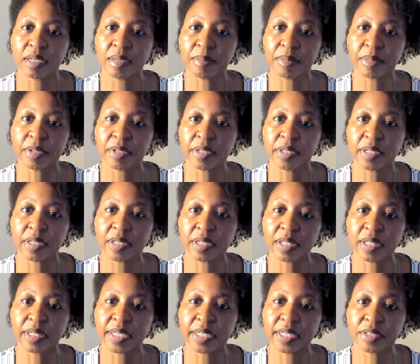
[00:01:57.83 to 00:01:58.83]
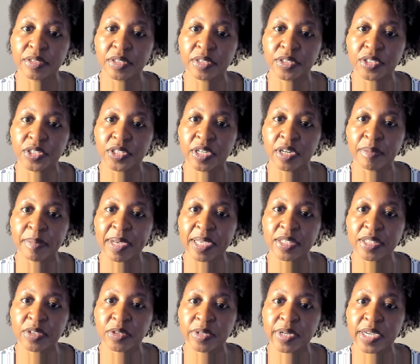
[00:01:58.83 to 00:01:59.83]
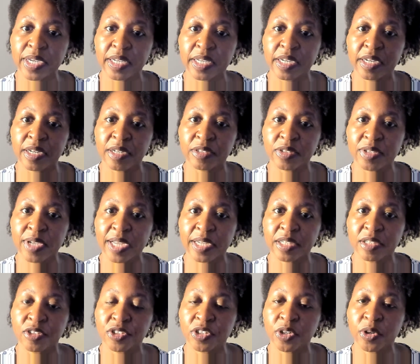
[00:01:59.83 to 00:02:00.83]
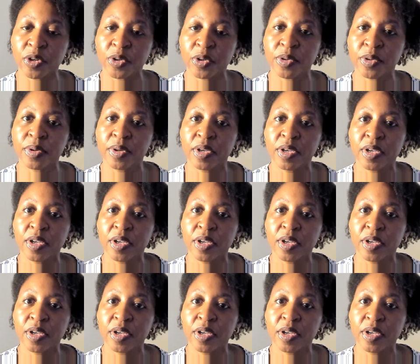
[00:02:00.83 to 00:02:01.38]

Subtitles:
I'm gonna click to share my screen here so I can show you.